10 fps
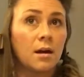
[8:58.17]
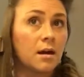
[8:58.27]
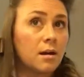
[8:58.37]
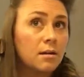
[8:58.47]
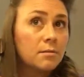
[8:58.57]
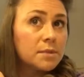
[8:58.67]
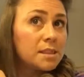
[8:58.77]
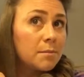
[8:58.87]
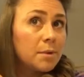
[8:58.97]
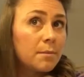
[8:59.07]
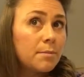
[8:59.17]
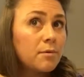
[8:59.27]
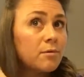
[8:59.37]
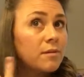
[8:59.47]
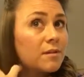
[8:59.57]
some
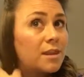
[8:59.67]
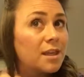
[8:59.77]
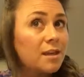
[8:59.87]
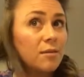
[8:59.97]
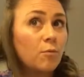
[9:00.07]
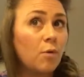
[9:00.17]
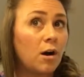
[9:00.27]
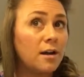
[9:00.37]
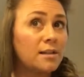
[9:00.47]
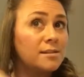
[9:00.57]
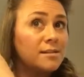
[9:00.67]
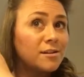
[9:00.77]
people think the wands